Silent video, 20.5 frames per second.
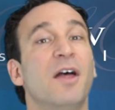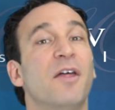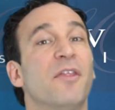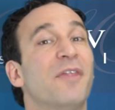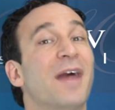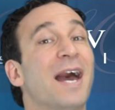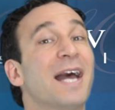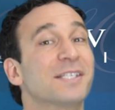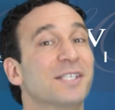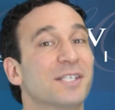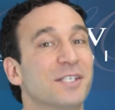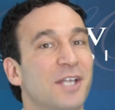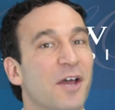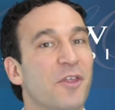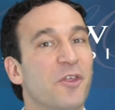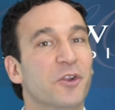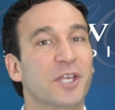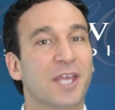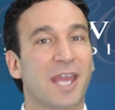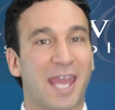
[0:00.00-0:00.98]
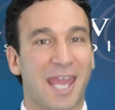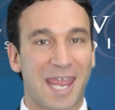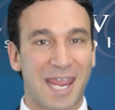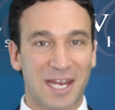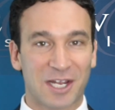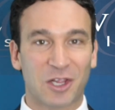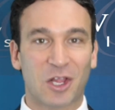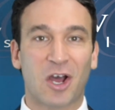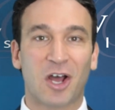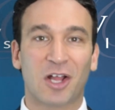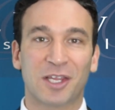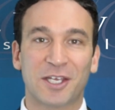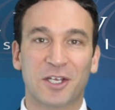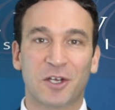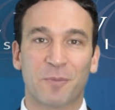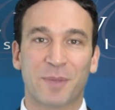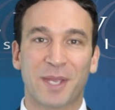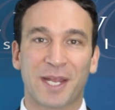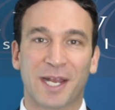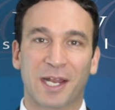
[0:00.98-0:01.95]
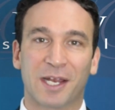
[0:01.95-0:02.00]
That's another Kahane Law Legal
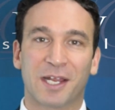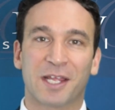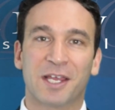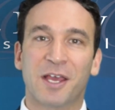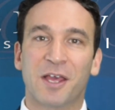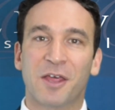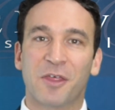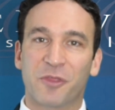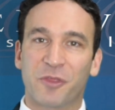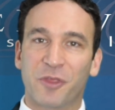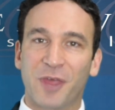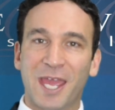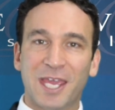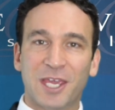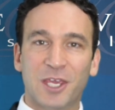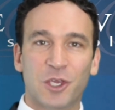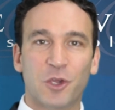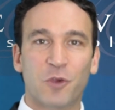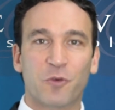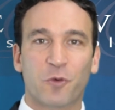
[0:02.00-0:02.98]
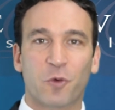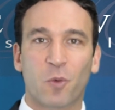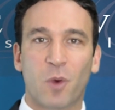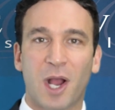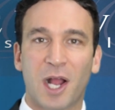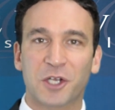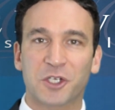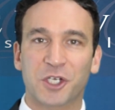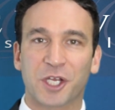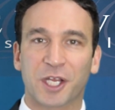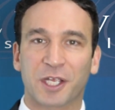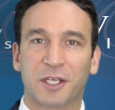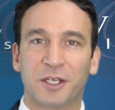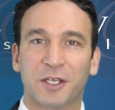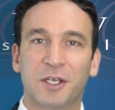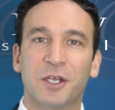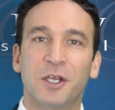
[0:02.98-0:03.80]
Minute. Thank you for watching.